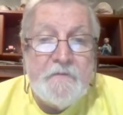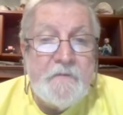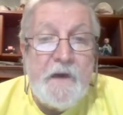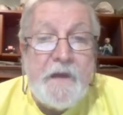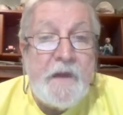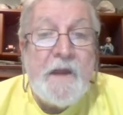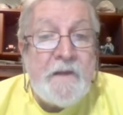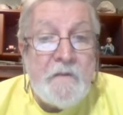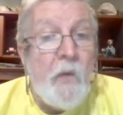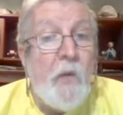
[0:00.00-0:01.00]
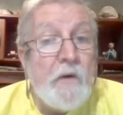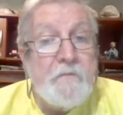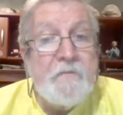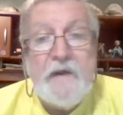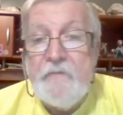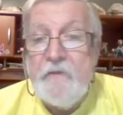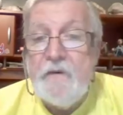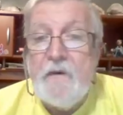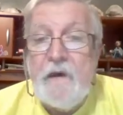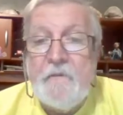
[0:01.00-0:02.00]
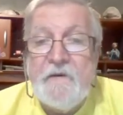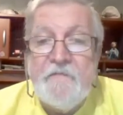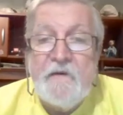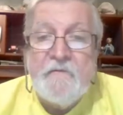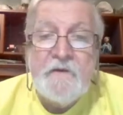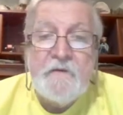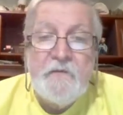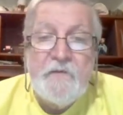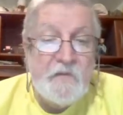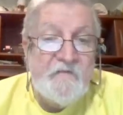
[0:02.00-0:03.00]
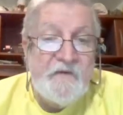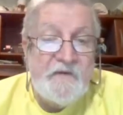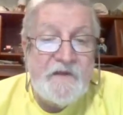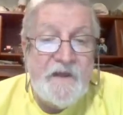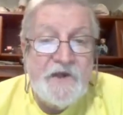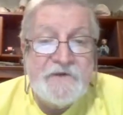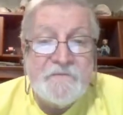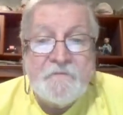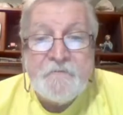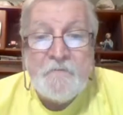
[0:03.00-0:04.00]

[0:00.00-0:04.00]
not get any more people coming from their normal visitation,